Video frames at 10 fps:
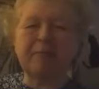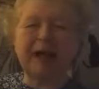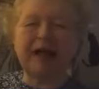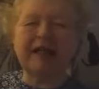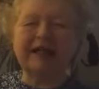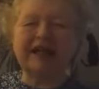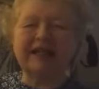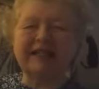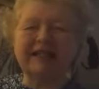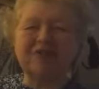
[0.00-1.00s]
piling in
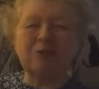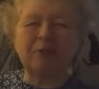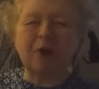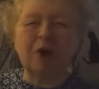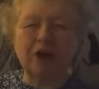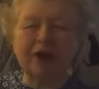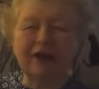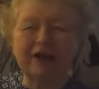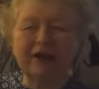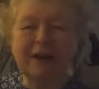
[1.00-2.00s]
Central Park,
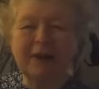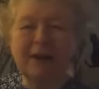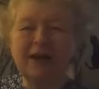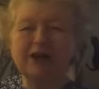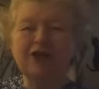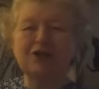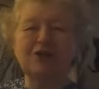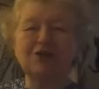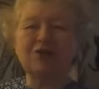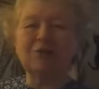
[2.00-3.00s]
just
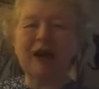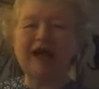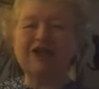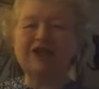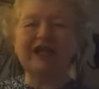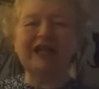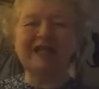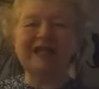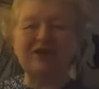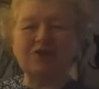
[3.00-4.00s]
crashing into
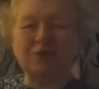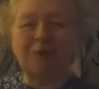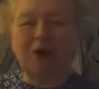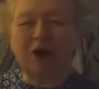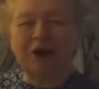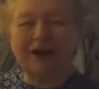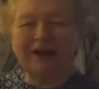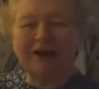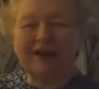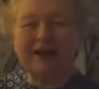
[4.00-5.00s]
Central Park,
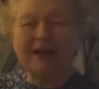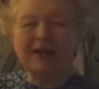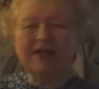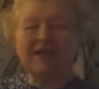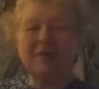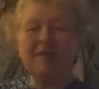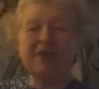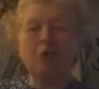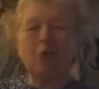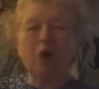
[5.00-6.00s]
some in
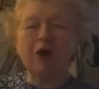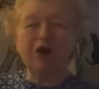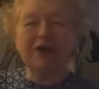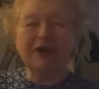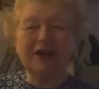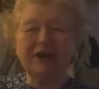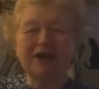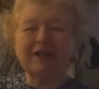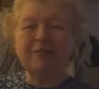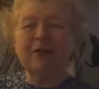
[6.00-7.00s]
the water,
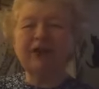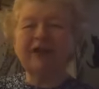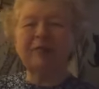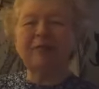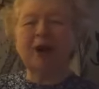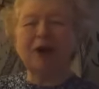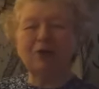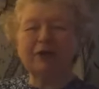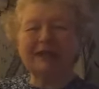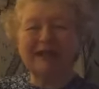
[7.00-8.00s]
some on little
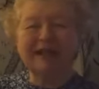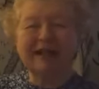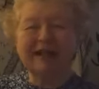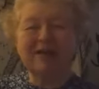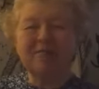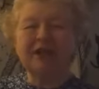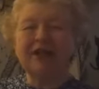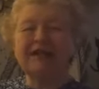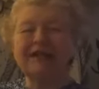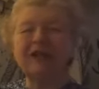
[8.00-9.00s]
boats,
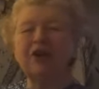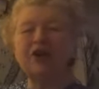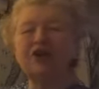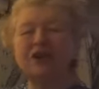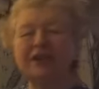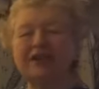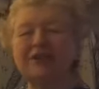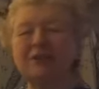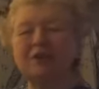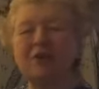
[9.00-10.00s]
because they heard
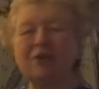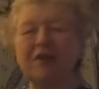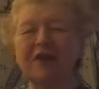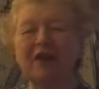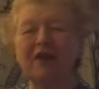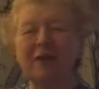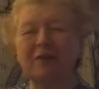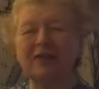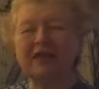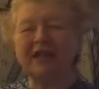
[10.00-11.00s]
Jesus was over there and he
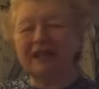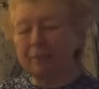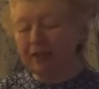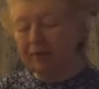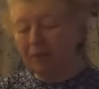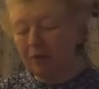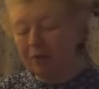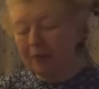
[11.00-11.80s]
was healing people.